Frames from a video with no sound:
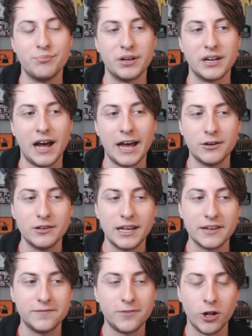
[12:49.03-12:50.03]
but I don't
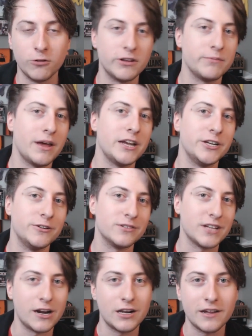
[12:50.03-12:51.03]
like following
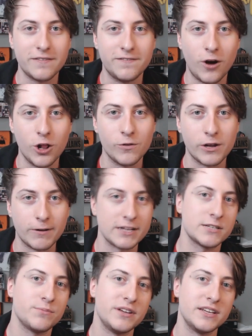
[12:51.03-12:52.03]
menus. I don't like following
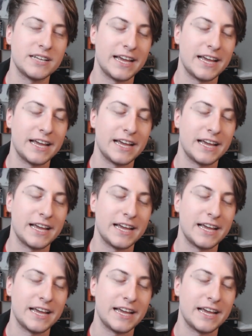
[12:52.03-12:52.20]
recipes.